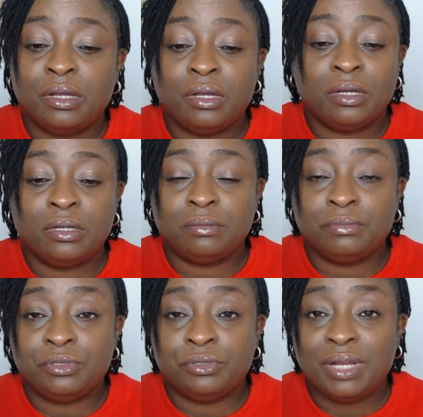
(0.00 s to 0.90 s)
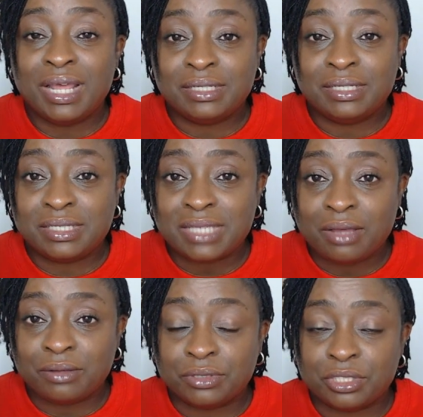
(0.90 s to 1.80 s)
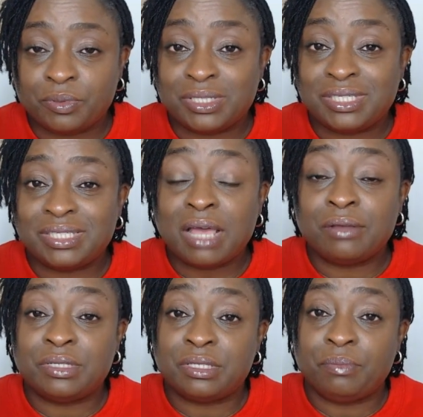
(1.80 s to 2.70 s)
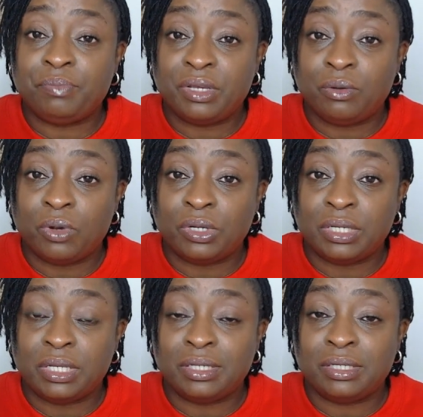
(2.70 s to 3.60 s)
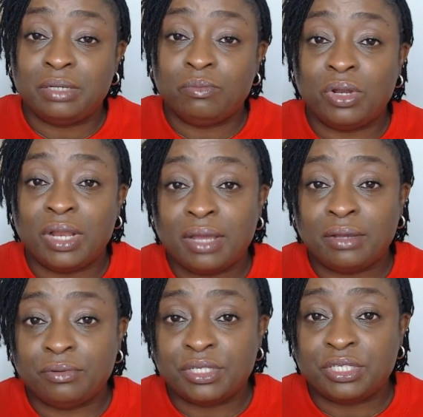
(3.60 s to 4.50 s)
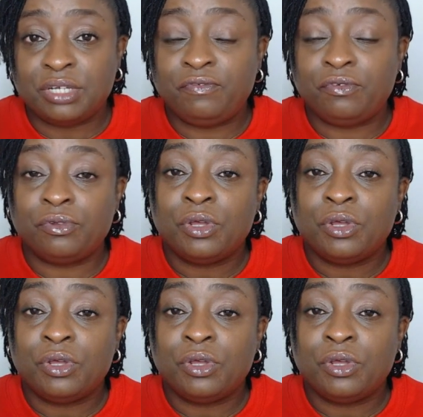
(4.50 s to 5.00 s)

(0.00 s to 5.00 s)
You learn the sounds, because sound is a big one in Igbo language. If